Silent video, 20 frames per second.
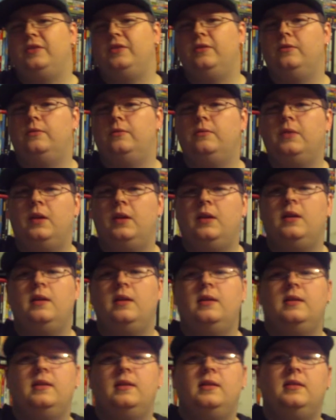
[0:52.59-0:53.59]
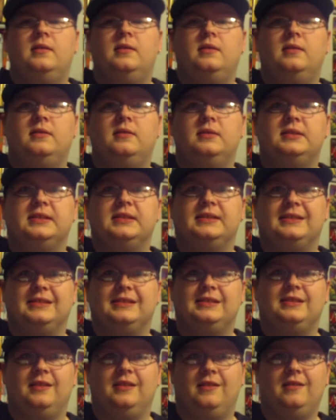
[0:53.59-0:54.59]
or two
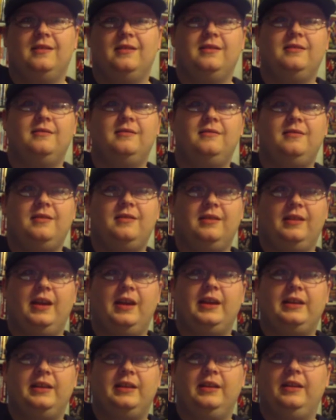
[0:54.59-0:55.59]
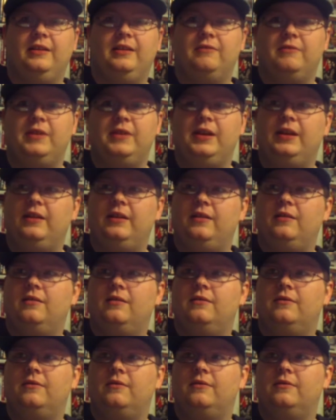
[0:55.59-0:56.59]
since I started collecting and
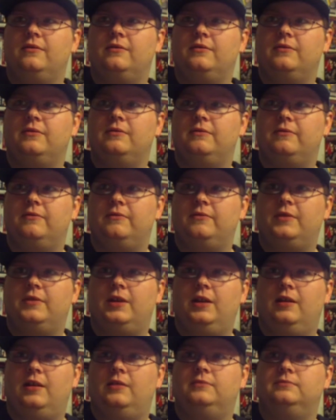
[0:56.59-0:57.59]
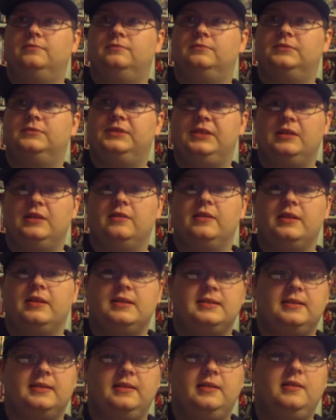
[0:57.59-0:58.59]
reading um,
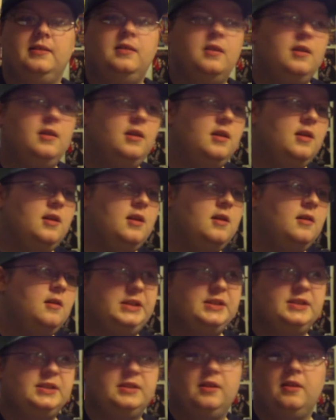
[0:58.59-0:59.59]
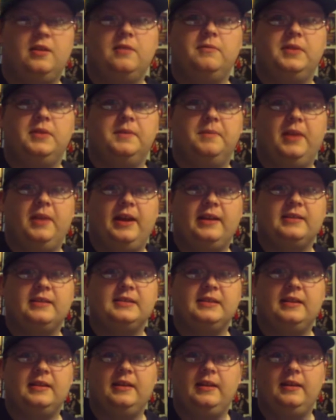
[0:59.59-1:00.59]
seriously started with the
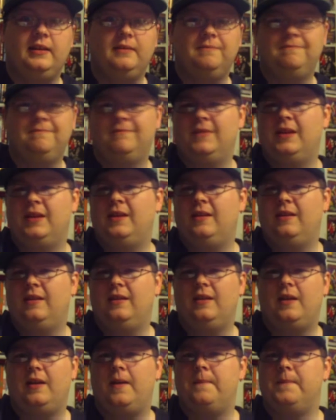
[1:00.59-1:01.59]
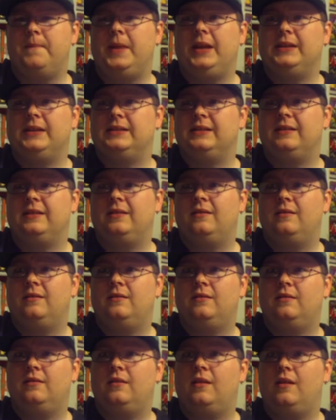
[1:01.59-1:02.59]
Blackest Night, amazing.
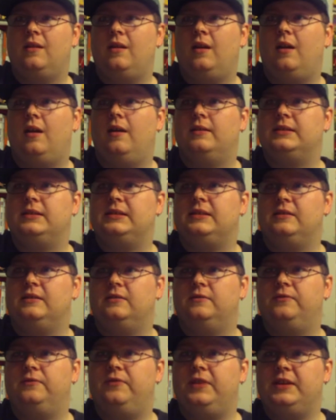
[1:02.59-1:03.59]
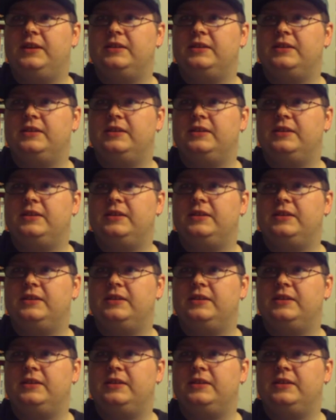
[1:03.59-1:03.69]
Uh, still